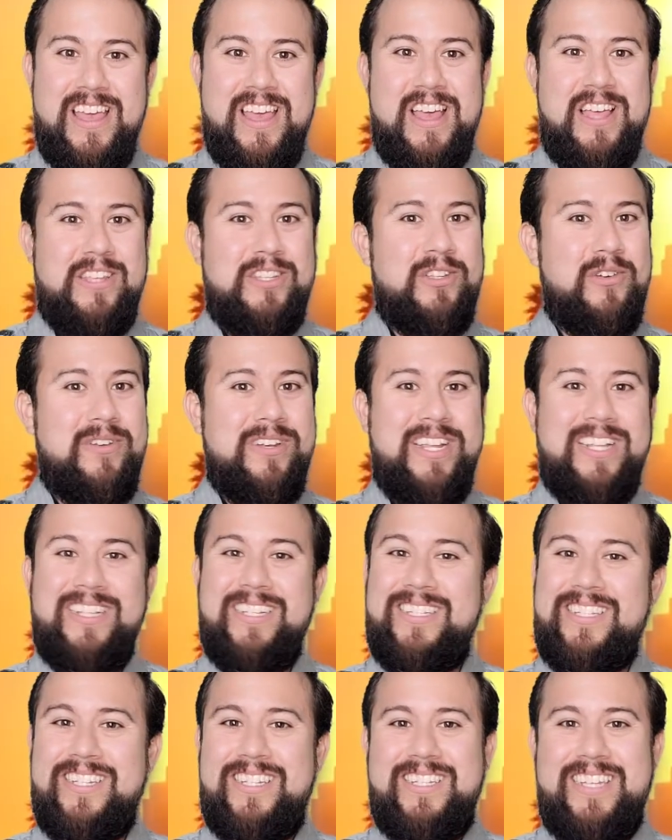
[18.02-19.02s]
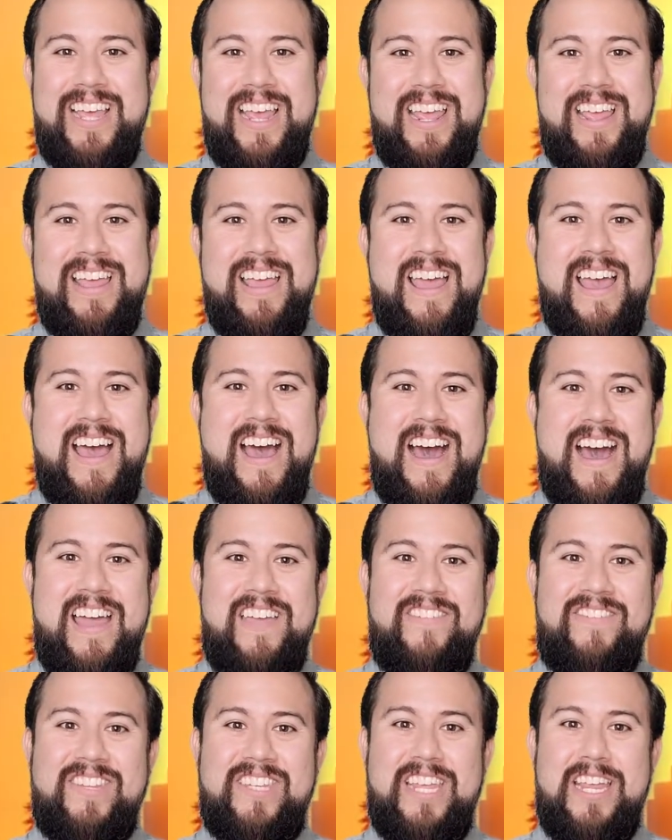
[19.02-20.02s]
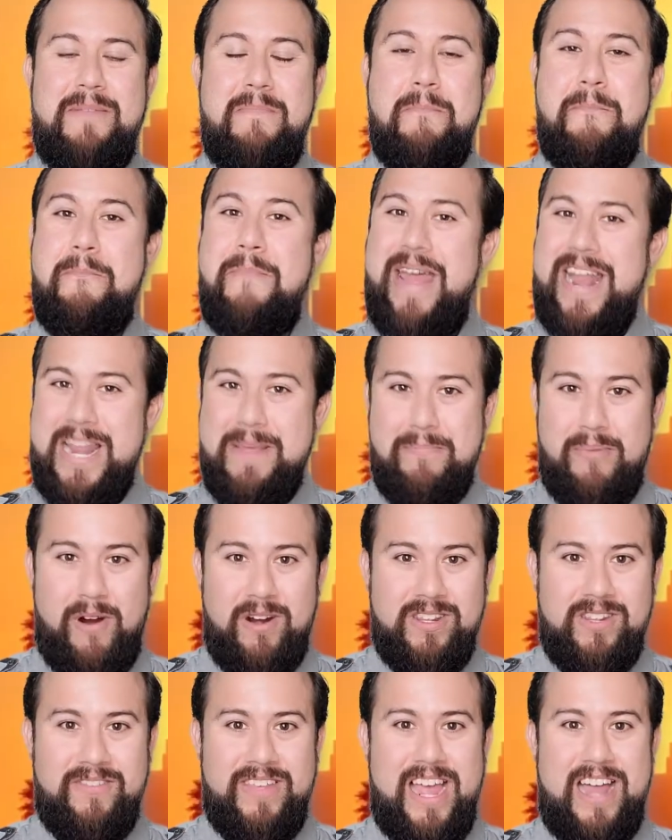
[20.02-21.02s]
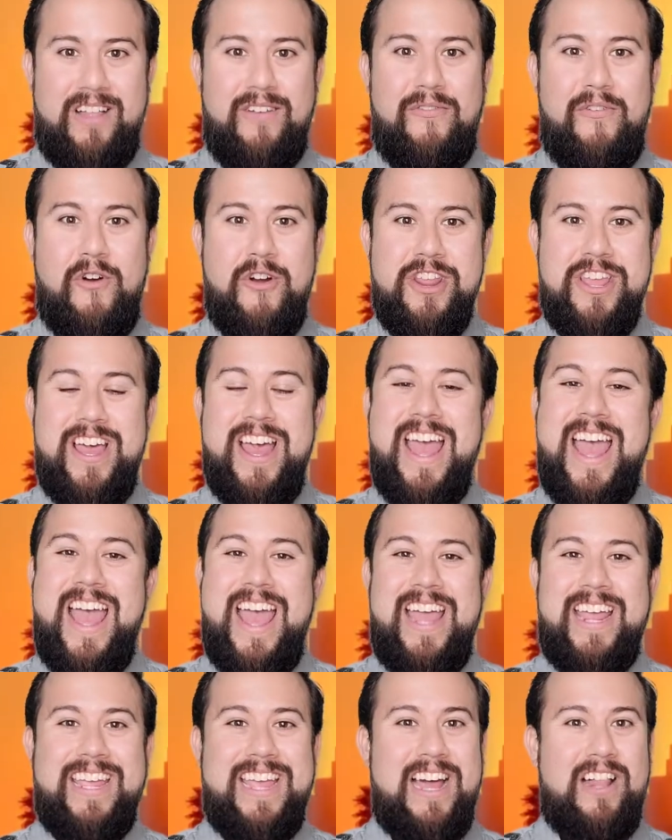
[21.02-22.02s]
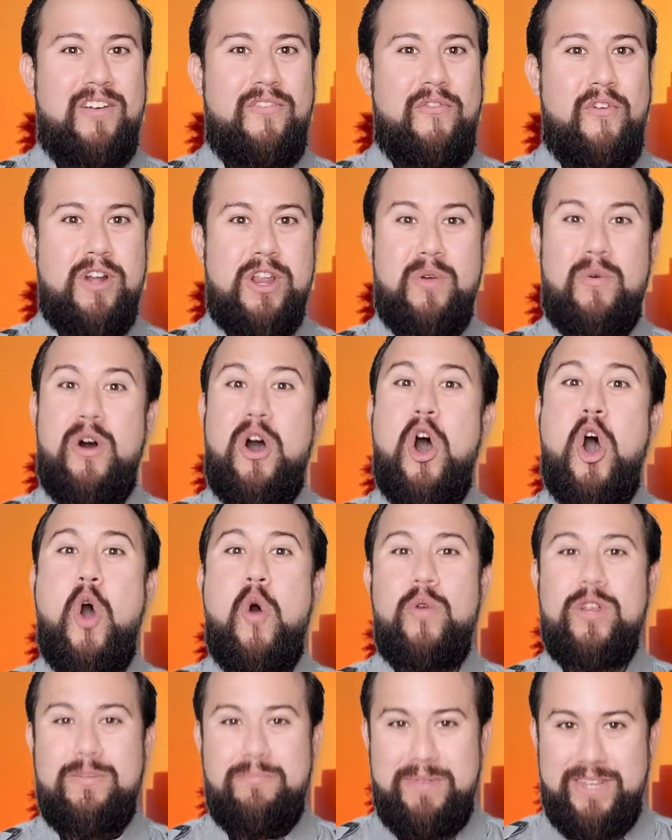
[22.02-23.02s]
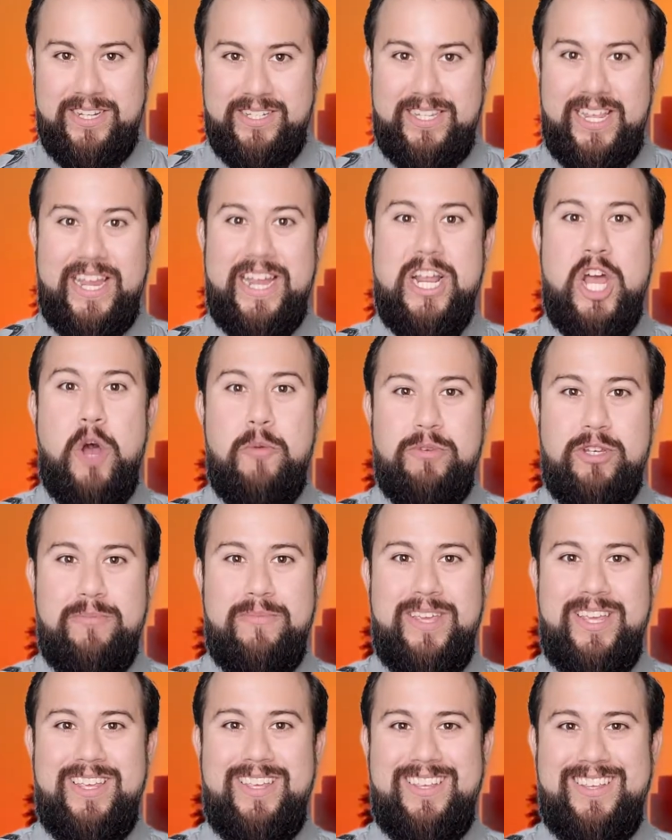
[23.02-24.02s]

So needless to say, I've seen many parts of California and California will always be a second home to me.